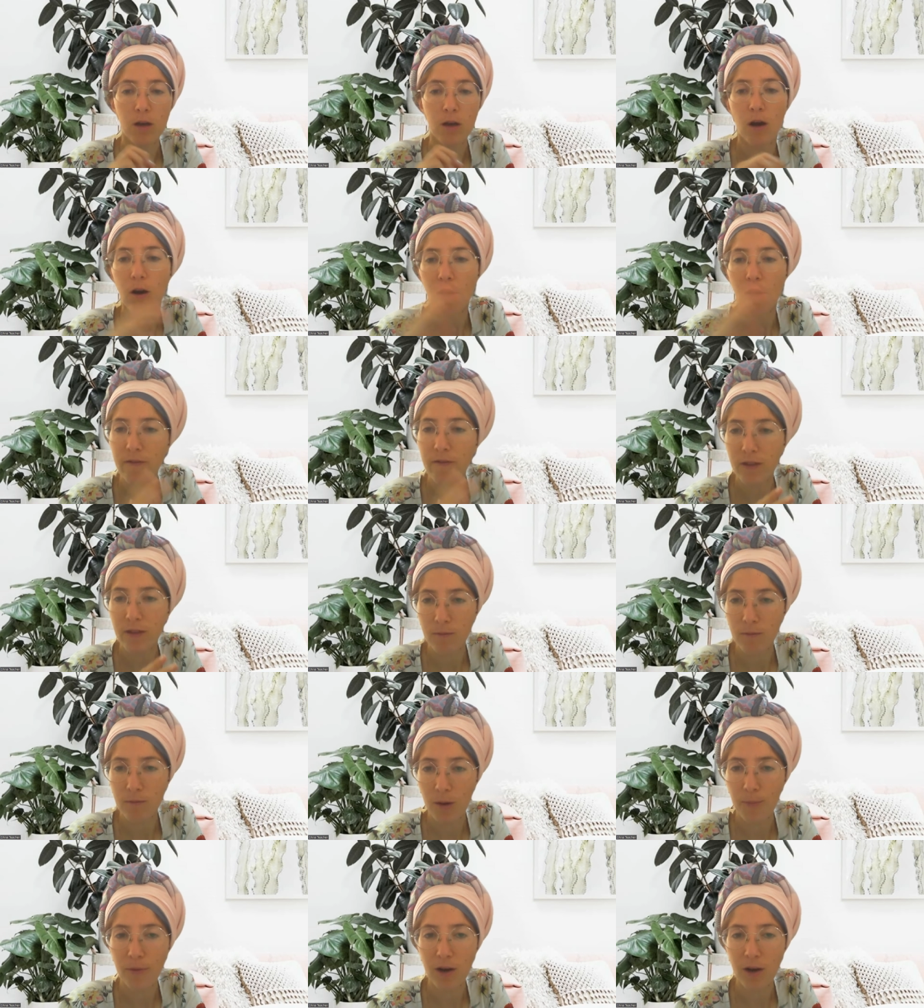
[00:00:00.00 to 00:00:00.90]
All of them
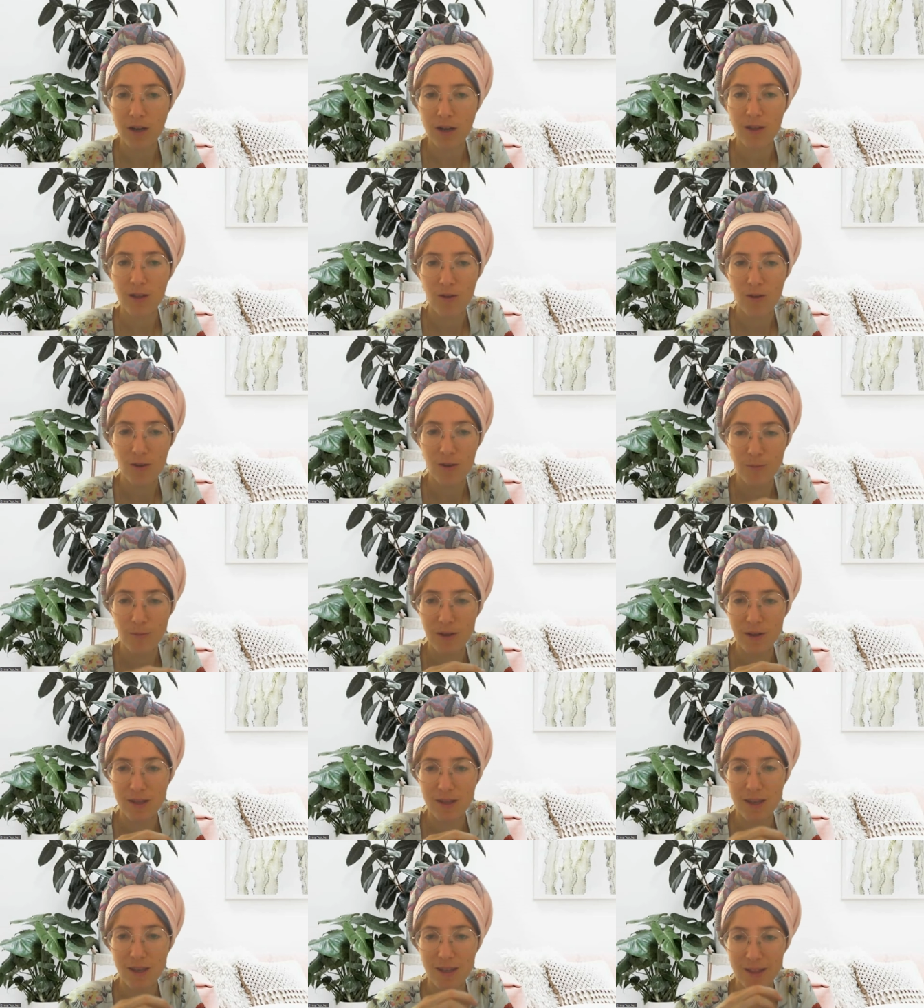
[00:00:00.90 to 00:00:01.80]
are practical,
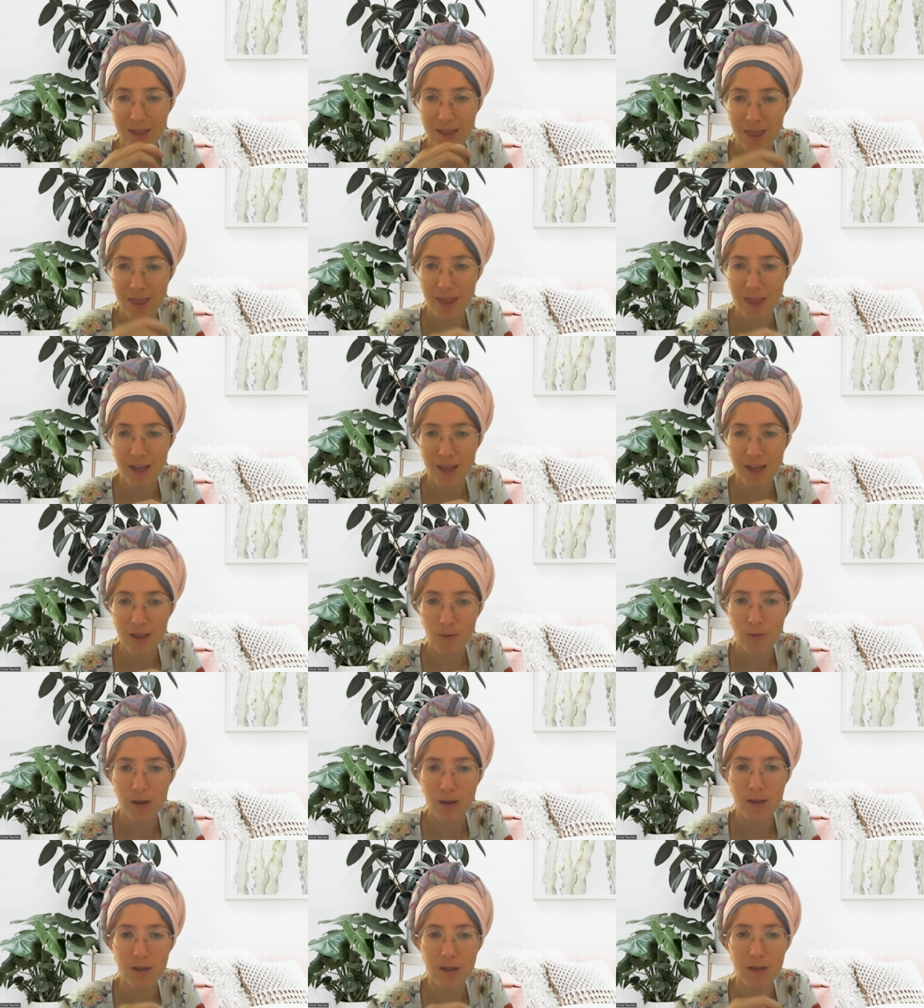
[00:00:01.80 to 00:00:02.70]
but in the third
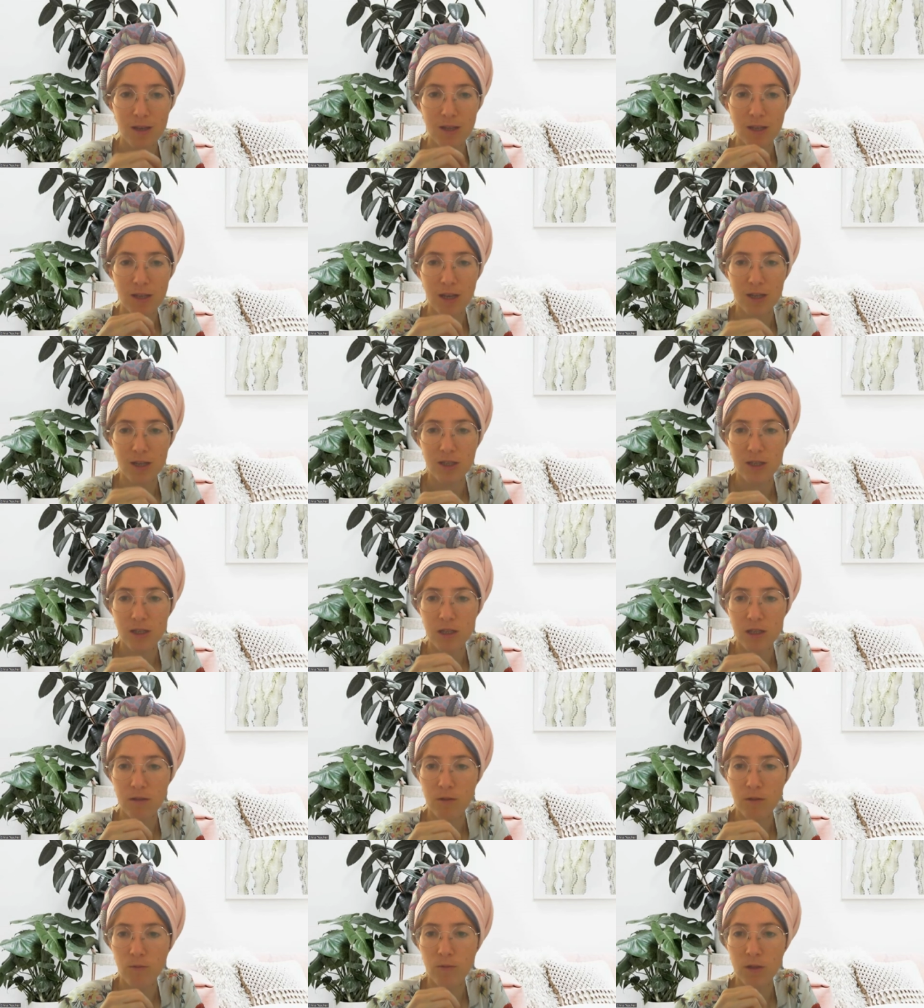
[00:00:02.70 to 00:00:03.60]
one, it's actually
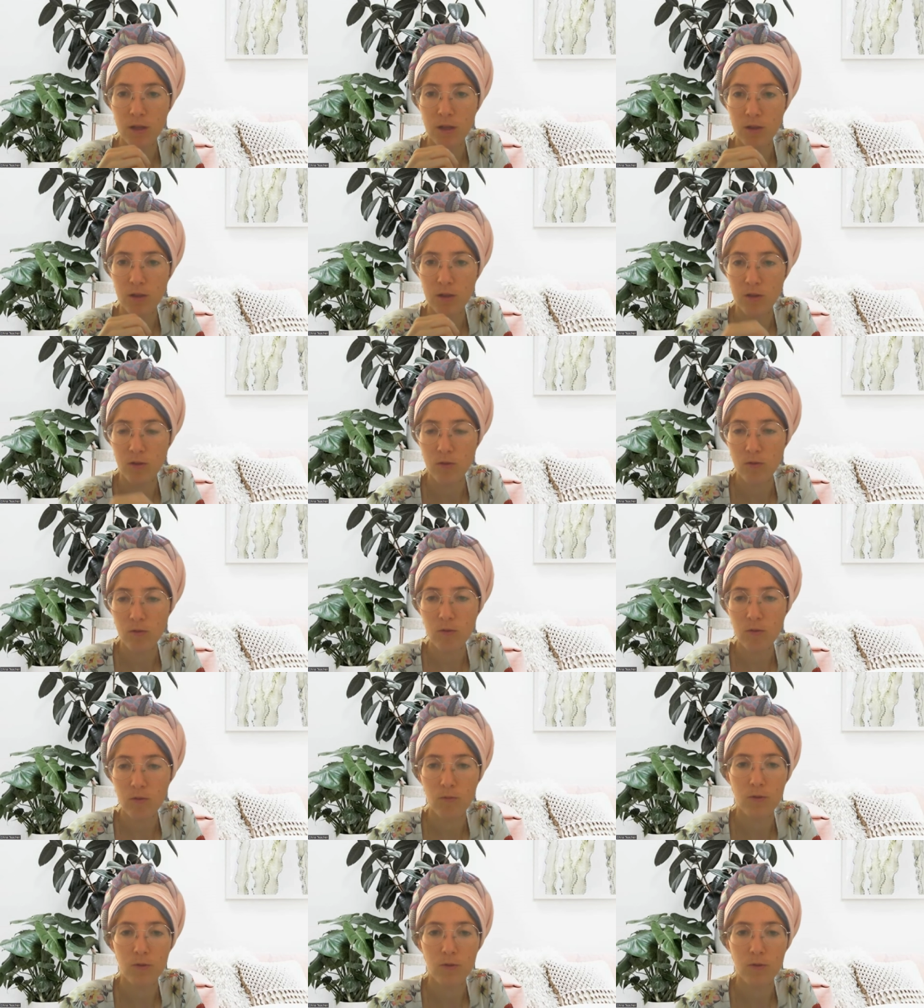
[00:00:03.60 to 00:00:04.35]
something we need to do.